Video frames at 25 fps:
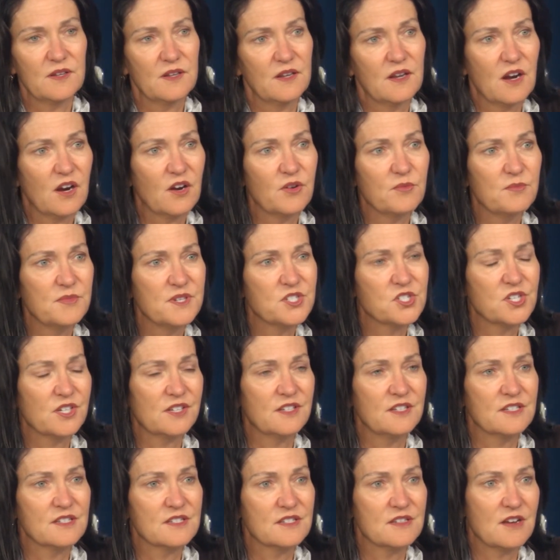Our mission
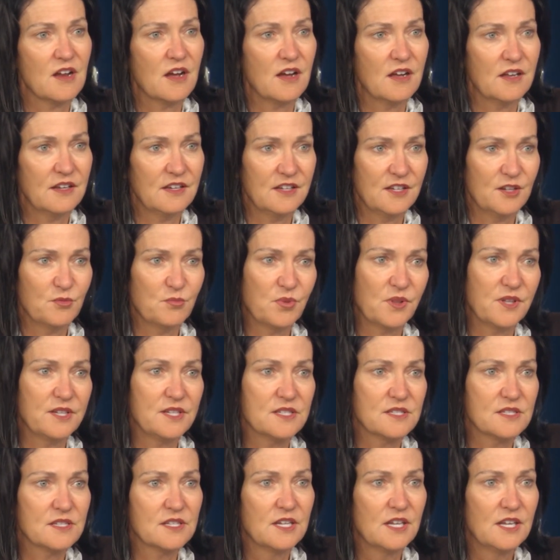is not in a
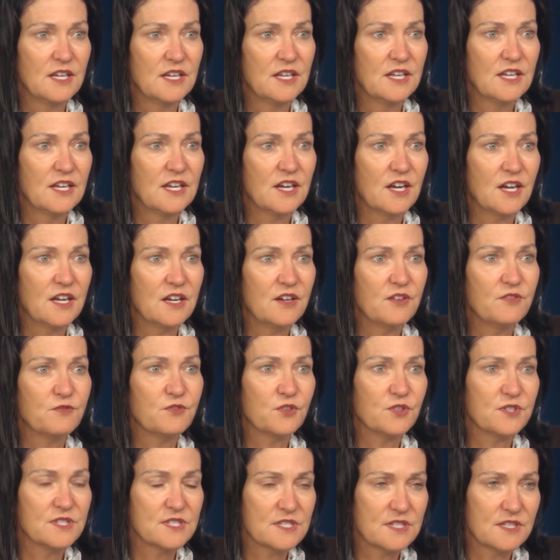place,
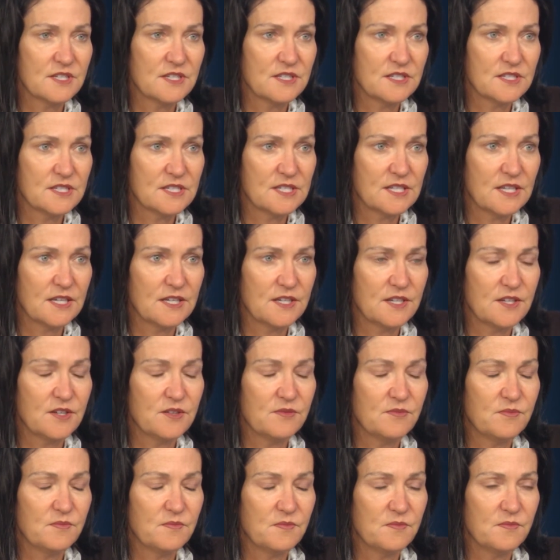for instance,
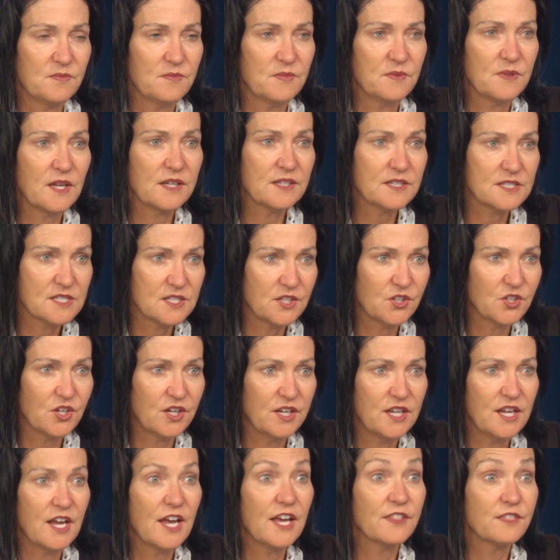like
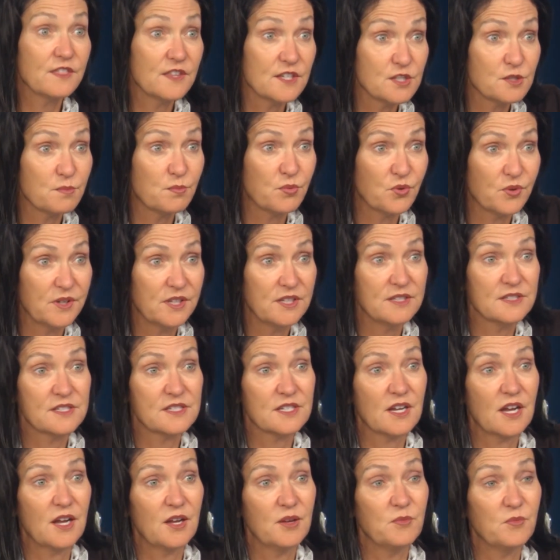Syria at this point in
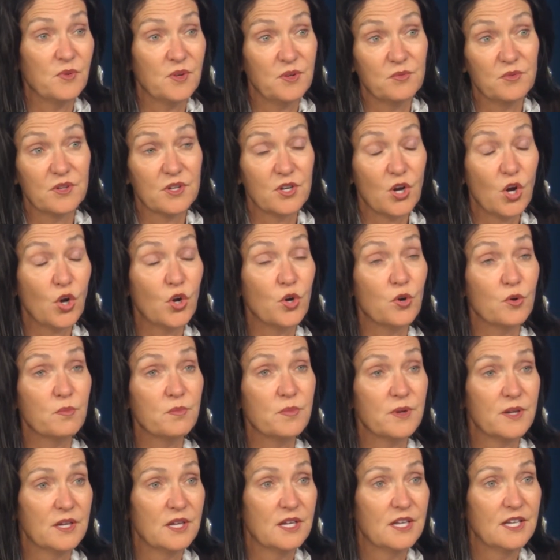time. We would
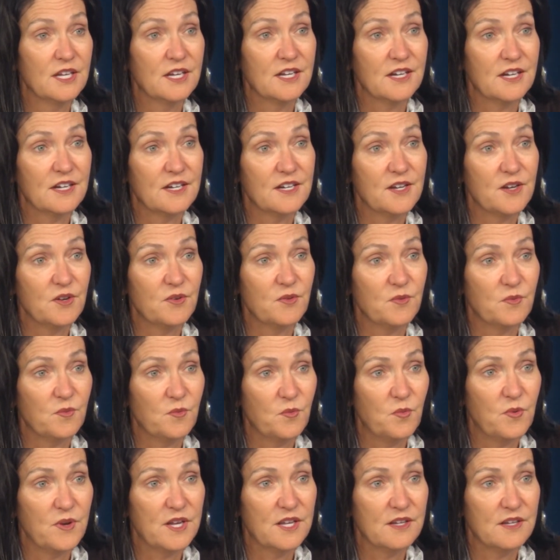hope
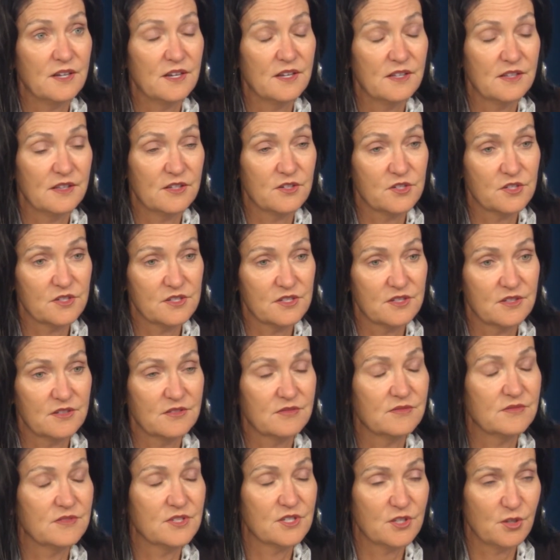when there's
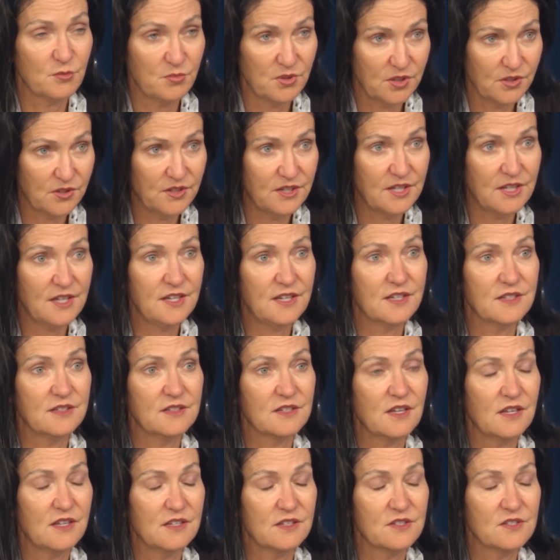stability
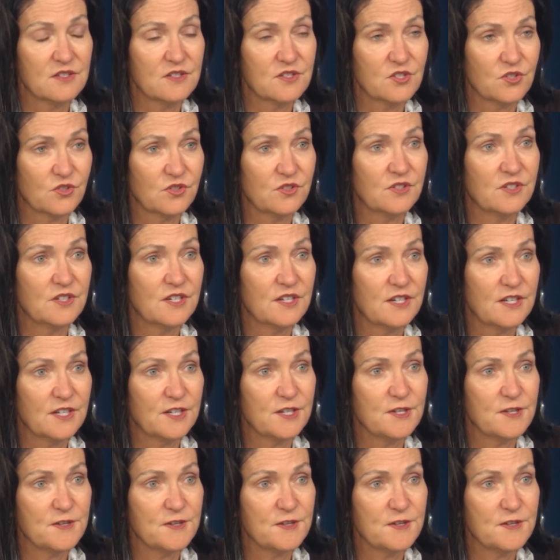and certain